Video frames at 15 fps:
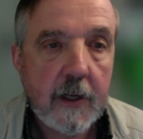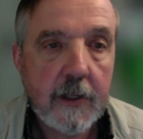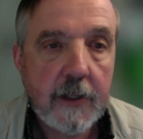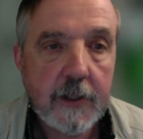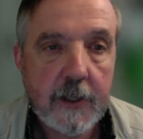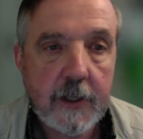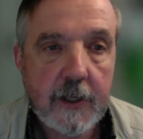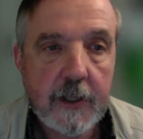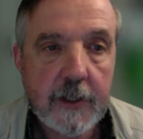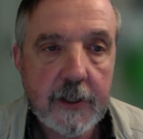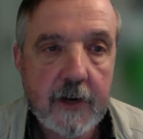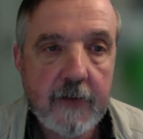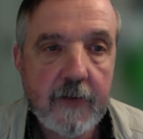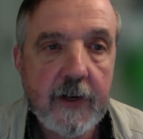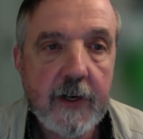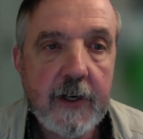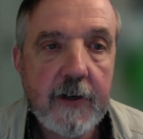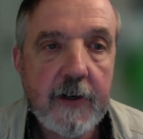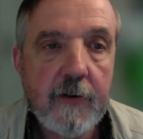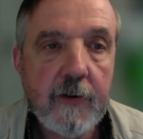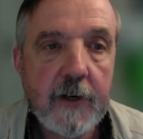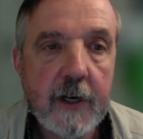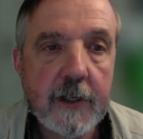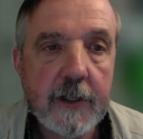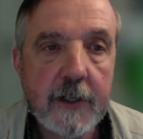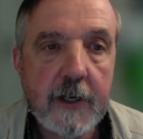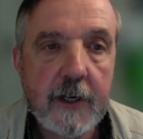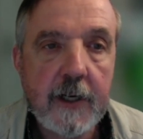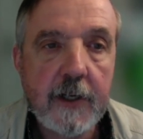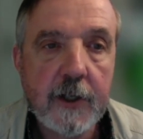See, 72 dots
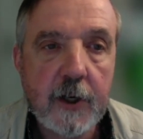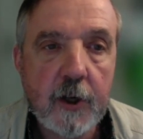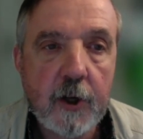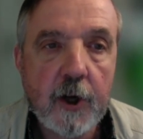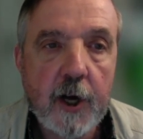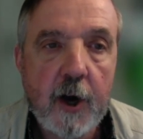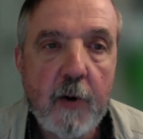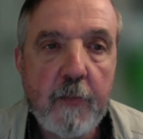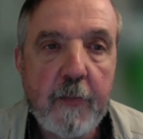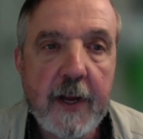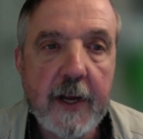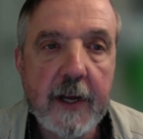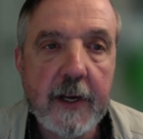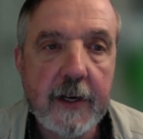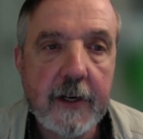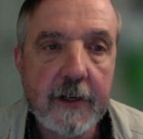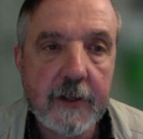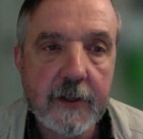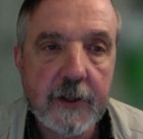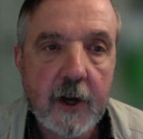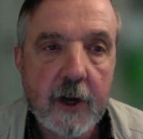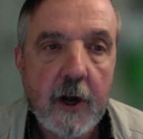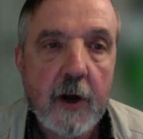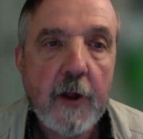an inch, and look how big it is.